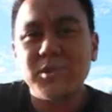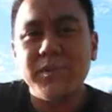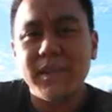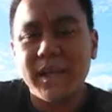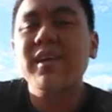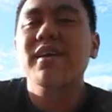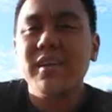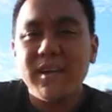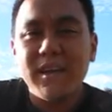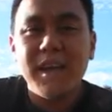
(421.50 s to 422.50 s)
just being like,
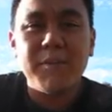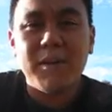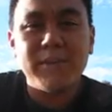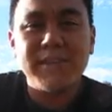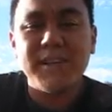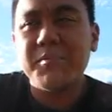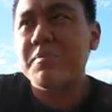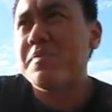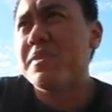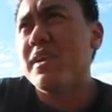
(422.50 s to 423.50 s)
hey, bro, what's up?
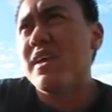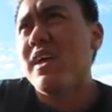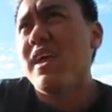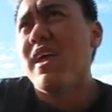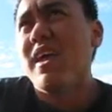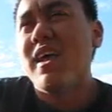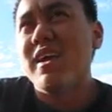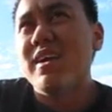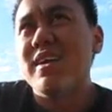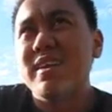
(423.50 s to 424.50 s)

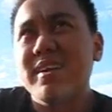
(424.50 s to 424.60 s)
It,